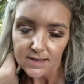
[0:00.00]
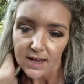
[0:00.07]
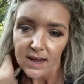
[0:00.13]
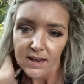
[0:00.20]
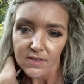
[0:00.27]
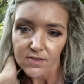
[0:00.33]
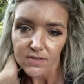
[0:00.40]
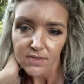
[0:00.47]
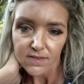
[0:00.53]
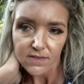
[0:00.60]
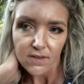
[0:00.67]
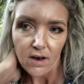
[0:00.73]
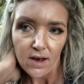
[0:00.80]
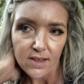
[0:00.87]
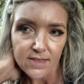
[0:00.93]
I
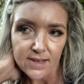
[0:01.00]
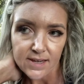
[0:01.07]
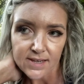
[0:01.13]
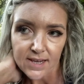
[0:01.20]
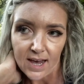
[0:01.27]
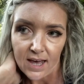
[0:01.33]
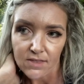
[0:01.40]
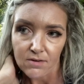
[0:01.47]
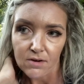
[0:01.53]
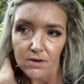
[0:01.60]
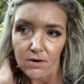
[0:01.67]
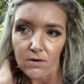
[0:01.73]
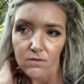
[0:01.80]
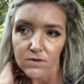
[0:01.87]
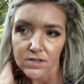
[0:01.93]
thought that Katherine
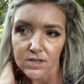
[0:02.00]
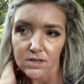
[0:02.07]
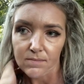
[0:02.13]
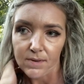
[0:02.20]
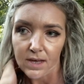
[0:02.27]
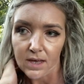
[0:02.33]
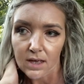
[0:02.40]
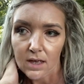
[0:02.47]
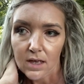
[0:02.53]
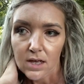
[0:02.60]
Cove was going to be